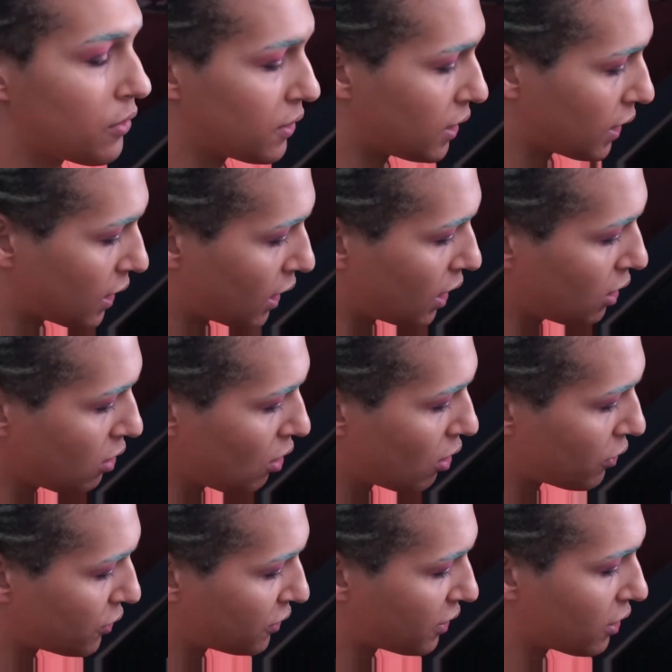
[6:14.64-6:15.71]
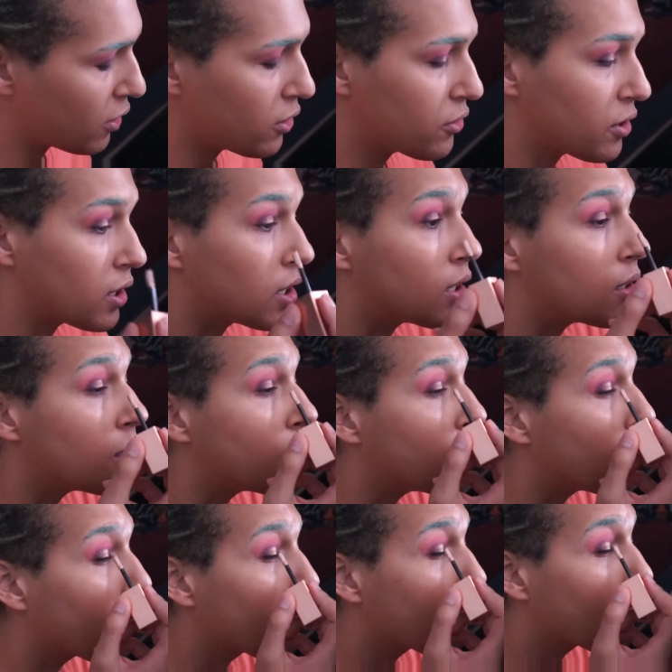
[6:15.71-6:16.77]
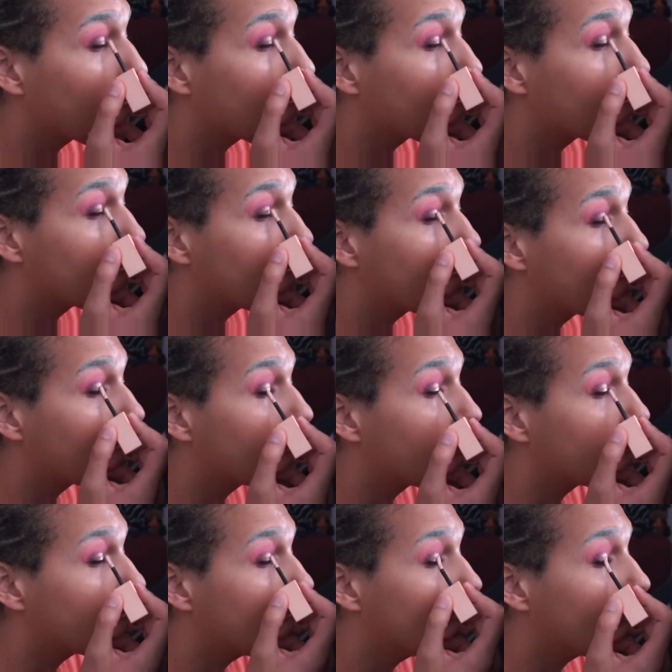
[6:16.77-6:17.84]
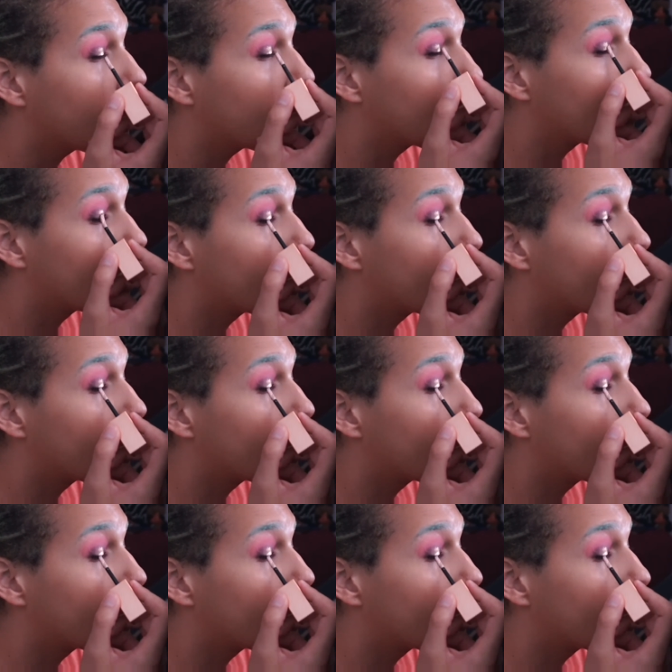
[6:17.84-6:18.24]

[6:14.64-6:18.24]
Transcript: And then again on the center, then blend it out.